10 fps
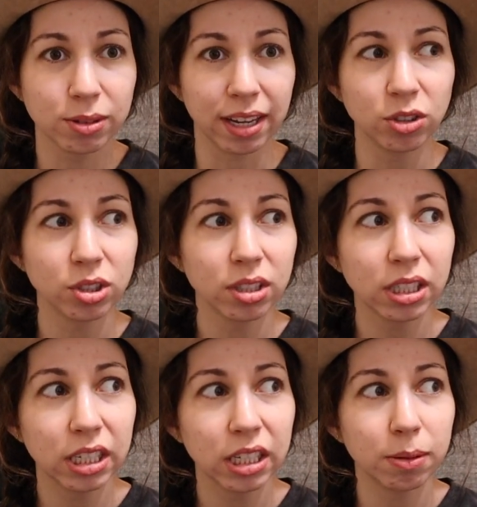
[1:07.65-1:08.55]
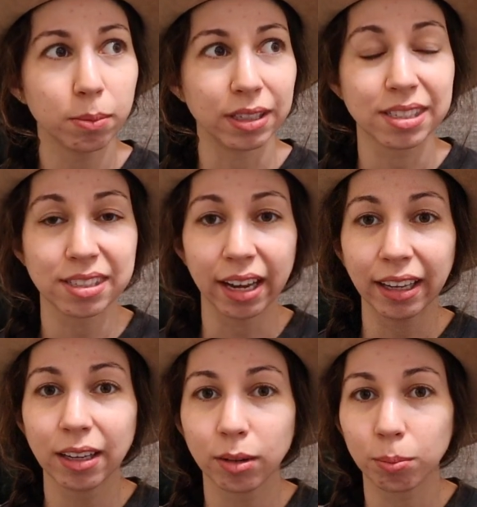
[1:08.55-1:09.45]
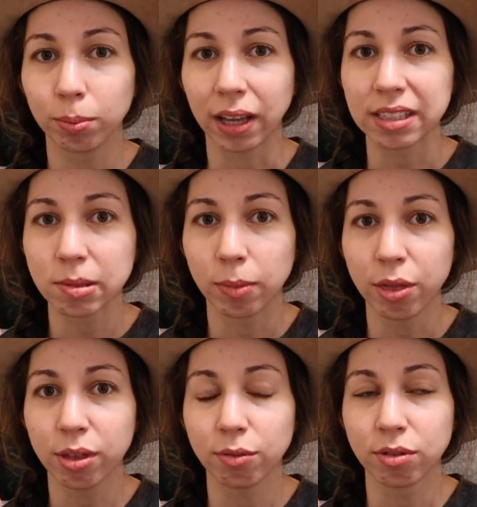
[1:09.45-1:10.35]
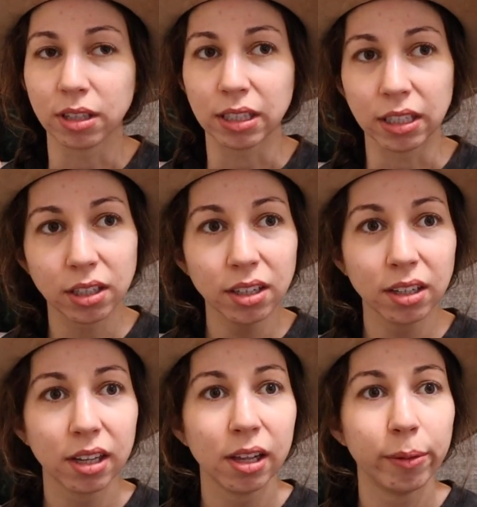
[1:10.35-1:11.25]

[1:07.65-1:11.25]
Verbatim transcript: It was actually my second best month of the year,